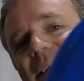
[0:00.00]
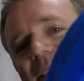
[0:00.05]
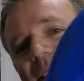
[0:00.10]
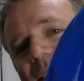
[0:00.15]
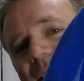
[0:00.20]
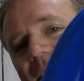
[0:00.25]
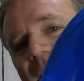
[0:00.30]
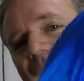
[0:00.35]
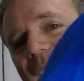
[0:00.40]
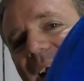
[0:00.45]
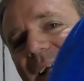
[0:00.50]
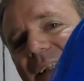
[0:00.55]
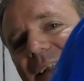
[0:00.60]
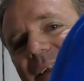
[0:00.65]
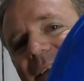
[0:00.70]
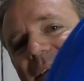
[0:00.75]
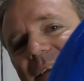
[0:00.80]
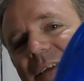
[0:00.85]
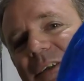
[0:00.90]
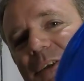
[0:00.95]
the
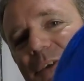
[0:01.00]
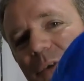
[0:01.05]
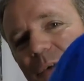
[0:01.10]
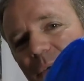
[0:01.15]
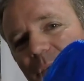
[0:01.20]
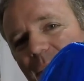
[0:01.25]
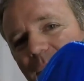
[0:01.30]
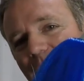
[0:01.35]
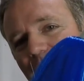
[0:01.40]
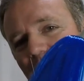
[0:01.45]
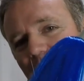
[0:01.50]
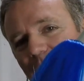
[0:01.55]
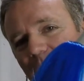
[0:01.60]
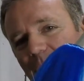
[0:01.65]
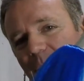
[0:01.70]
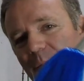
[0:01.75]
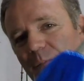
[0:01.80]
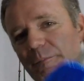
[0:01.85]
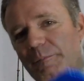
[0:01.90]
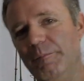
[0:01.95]
Islander trolling lure.
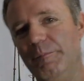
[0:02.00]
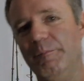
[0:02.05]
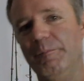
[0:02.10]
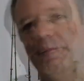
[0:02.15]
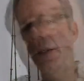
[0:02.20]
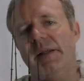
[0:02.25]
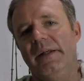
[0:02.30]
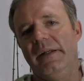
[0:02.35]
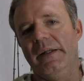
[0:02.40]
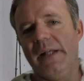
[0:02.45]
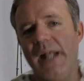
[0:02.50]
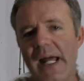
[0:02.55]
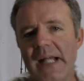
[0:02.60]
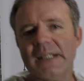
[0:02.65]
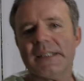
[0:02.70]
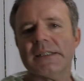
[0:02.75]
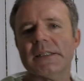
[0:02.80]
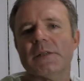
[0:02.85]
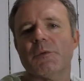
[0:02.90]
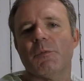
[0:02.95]

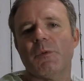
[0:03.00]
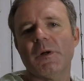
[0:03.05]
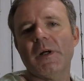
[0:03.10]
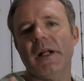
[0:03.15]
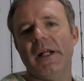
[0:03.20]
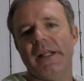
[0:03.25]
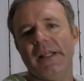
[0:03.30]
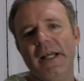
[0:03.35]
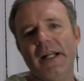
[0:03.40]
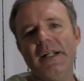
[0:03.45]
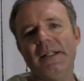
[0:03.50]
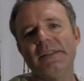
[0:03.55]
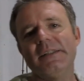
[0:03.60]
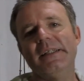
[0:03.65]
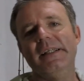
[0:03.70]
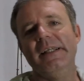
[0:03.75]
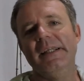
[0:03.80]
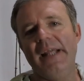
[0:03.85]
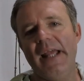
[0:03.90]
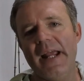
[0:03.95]
Next, we're gonna get into
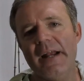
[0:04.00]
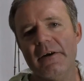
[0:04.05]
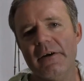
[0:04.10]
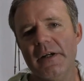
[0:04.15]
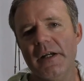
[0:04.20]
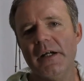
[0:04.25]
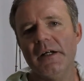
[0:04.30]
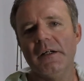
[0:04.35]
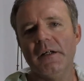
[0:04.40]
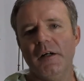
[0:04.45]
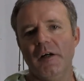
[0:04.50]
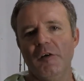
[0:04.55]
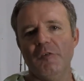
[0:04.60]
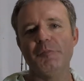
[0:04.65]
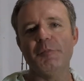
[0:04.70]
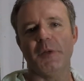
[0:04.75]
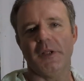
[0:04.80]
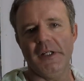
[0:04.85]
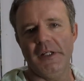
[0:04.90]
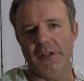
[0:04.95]
the area
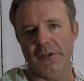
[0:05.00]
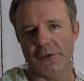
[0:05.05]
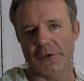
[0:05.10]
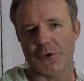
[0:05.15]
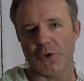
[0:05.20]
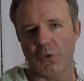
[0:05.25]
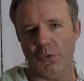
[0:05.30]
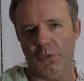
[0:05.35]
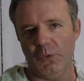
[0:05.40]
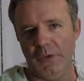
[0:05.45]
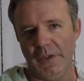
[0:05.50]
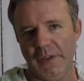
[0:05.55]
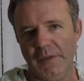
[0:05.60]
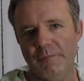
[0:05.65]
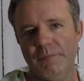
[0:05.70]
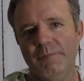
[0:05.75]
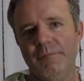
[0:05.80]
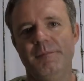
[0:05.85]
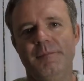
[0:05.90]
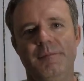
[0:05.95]
of planar trolling.
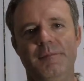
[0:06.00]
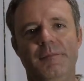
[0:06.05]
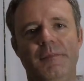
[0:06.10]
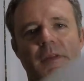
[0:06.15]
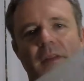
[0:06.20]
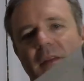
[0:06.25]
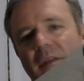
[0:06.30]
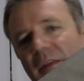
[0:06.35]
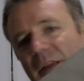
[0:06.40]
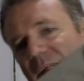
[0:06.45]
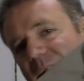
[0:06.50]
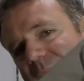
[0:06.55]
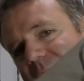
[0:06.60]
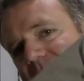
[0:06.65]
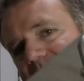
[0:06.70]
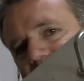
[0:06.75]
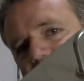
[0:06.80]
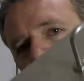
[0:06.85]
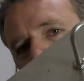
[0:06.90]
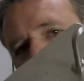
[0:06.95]
This
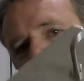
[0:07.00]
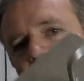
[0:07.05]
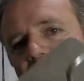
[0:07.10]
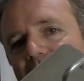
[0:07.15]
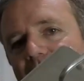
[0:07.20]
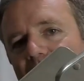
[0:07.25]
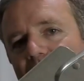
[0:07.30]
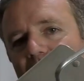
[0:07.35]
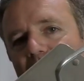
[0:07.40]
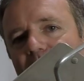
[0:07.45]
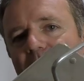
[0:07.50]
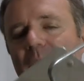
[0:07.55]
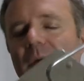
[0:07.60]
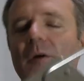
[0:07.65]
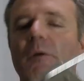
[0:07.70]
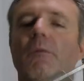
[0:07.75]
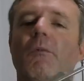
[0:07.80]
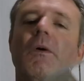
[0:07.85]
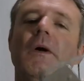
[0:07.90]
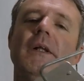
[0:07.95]
is a planer.
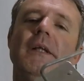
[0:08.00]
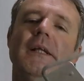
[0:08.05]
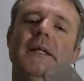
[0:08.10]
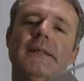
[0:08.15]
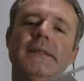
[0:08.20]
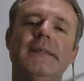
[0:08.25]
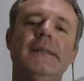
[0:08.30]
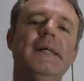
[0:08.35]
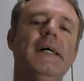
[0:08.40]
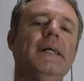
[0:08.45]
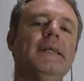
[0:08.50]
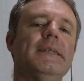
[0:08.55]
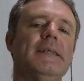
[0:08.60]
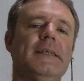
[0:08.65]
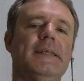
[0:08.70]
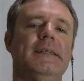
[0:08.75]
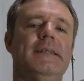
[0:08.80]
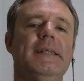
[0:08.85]
What this does is